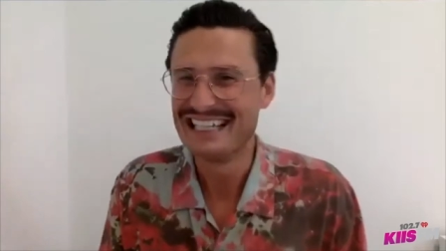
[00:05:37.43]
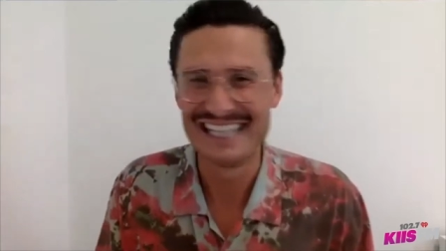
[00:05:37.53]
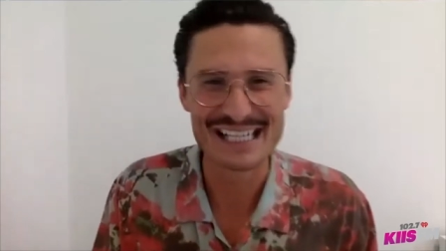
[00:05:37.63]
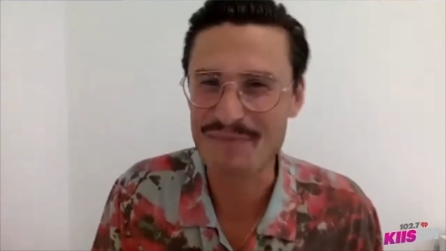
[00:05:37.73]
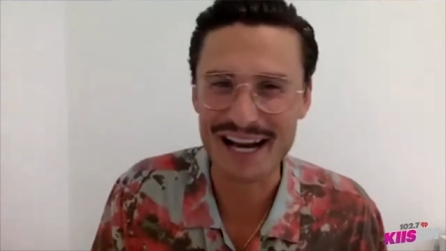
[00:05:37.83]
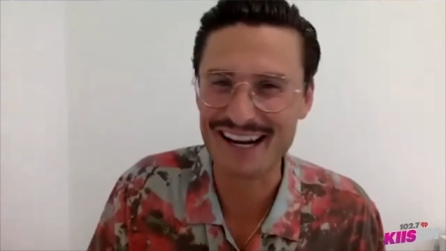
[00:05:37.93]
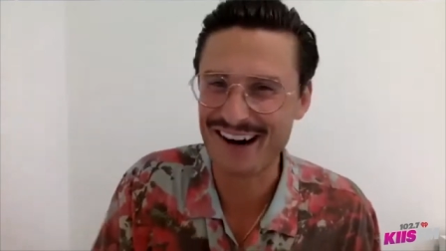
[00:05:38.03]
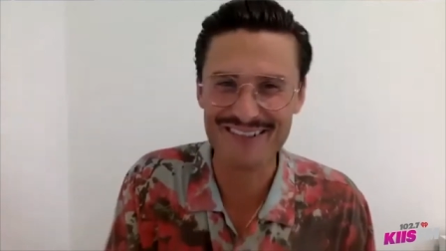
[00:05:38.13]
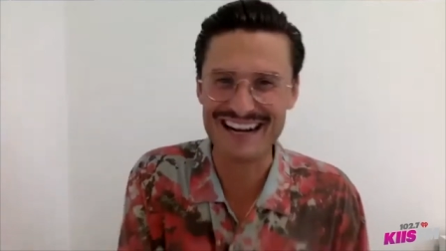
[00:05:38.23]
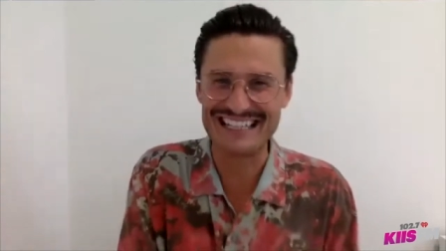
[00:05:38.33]
That's my
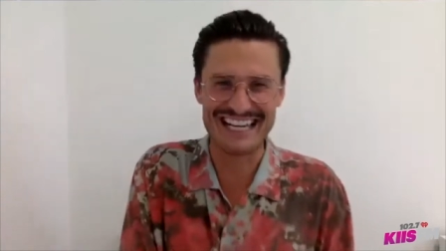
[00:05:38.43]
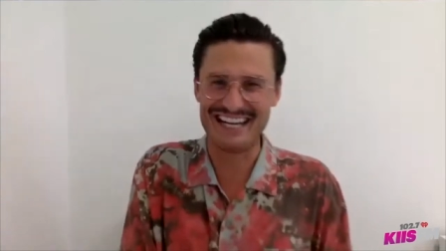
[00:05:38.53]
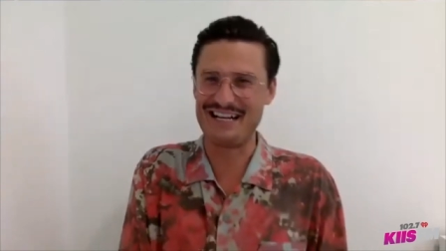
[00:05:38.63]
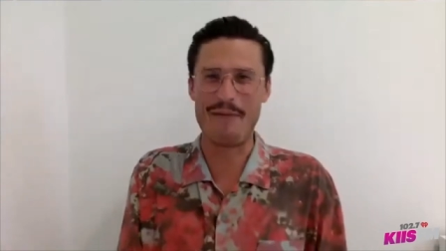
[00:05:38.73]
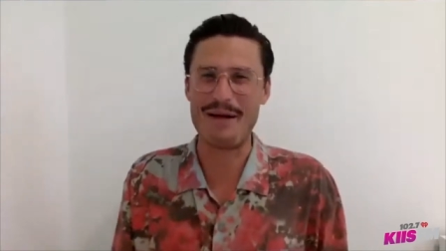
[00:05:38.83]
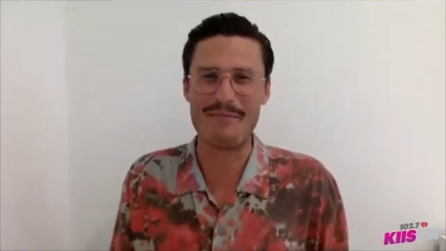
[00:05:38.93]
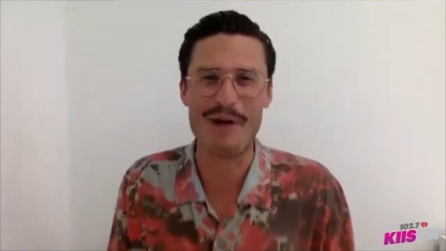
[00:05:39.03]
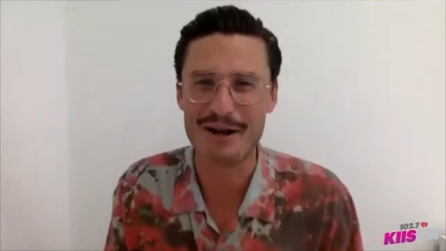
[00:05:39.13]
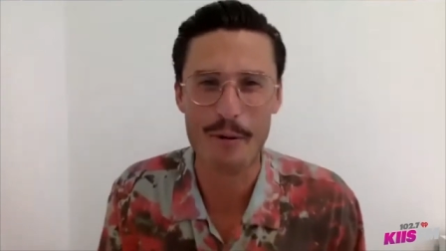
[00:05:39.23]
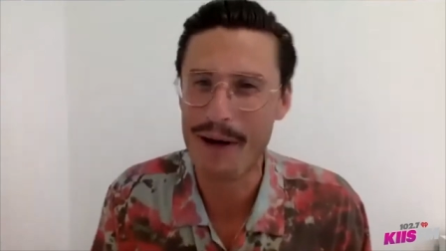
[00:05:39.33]
girl right there. I might
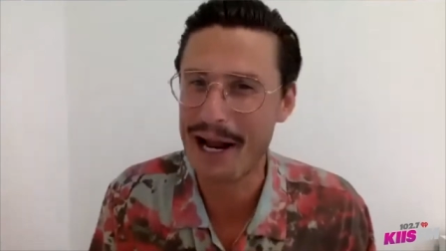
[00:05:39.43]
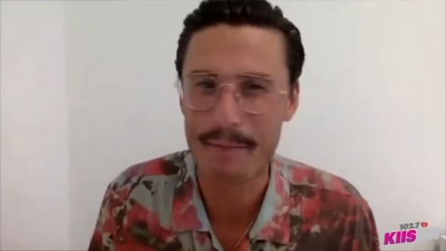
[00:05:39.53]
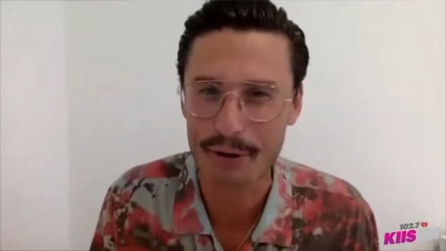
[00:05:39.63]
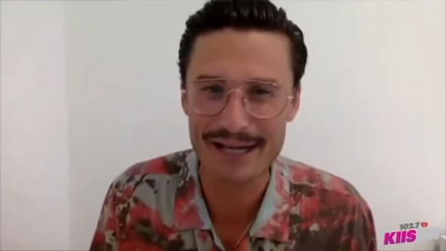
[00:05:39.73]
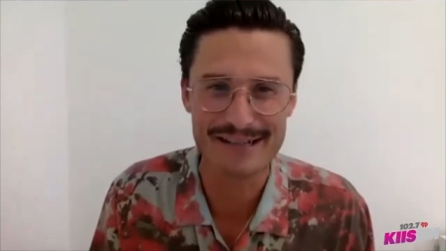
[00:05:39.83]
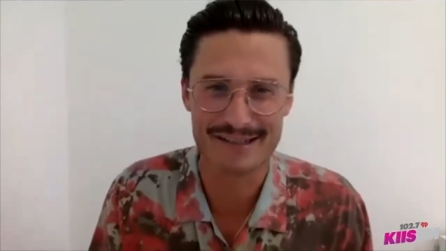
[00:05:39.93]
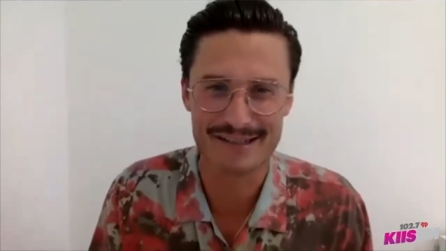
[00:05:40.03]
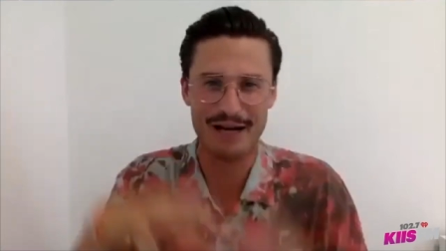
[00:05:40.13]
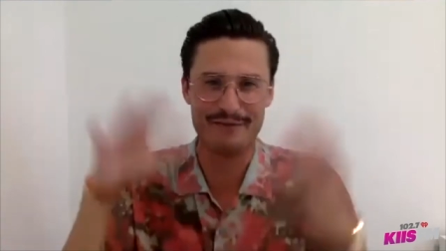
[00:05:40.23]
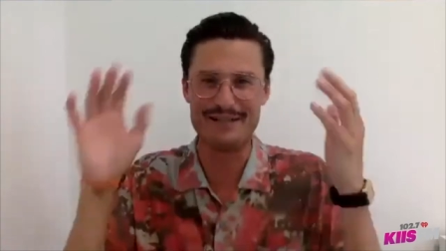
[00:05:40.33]
go buy a Prius or
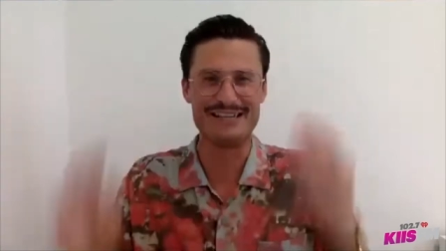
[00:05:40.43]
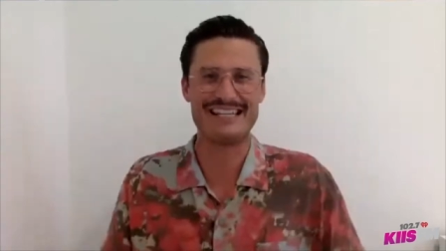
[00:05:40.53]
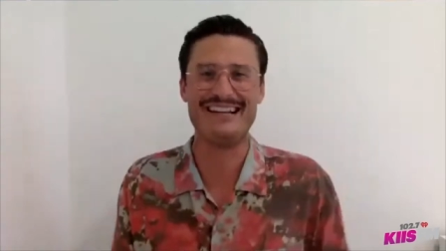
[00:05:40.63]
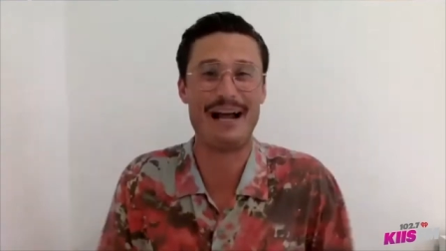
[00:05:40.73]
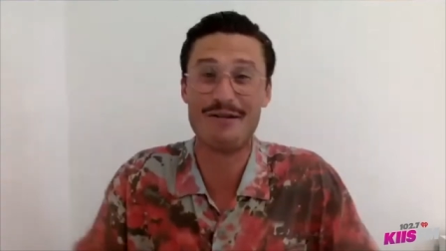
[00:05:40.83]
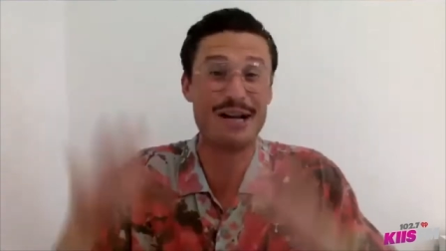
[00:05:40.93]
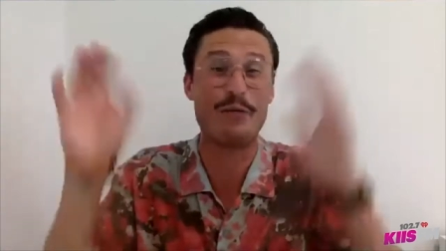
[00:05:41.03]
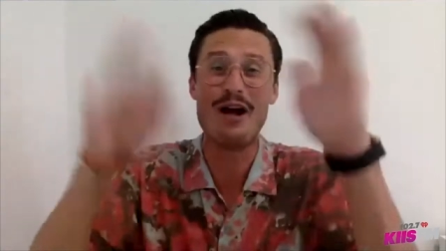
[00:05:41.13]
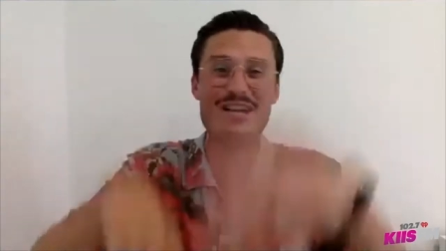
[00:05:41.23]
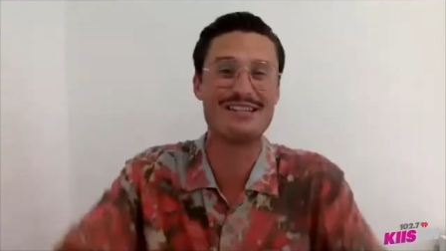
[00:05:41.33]
whatever you're selling. I don't care
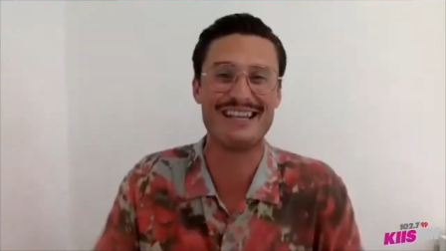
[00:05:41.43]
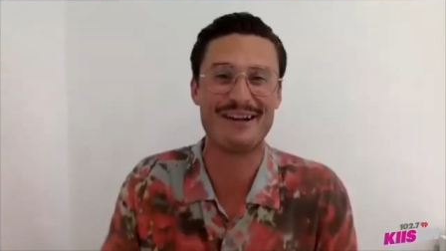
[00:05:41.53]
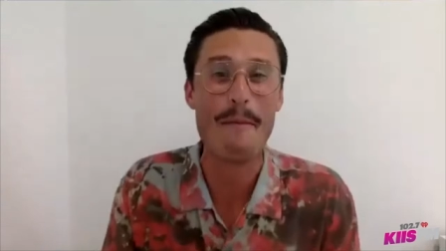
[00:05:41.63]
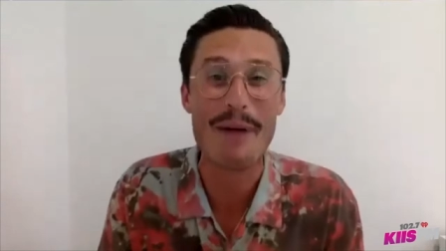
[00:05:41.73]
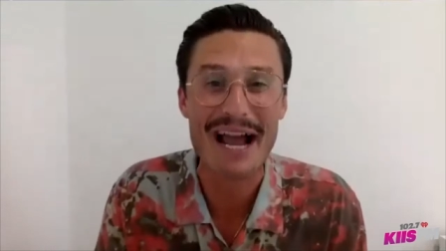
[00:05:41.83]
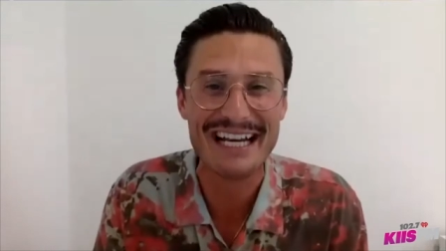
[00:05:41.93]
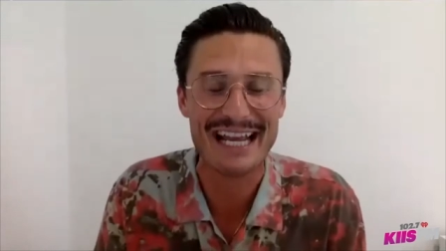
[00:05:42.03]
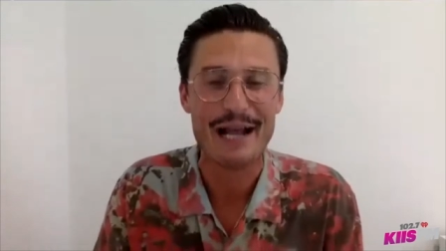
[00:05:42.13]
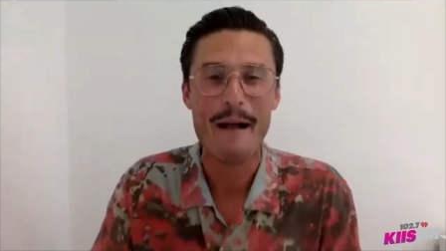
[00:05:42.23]
what you're selling. I'm buying it.